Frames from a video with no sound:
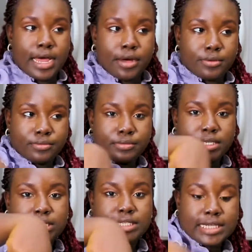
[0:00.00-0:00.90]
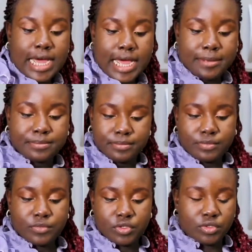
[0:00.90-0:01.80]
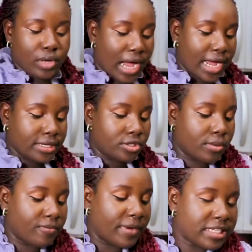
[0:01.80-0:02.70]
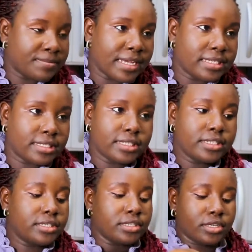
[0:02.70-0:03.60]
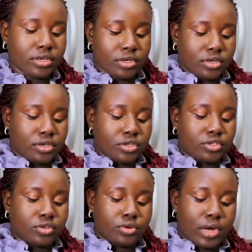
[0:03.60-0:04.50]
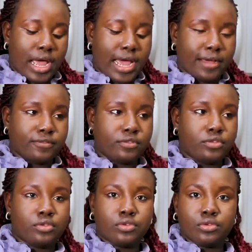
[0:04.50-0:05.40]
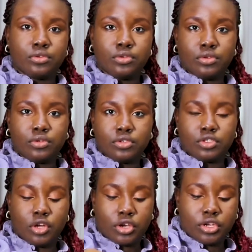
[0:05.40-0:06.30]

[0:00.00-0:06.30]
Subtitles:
now it is time to add some of my spices. So I have 2 stock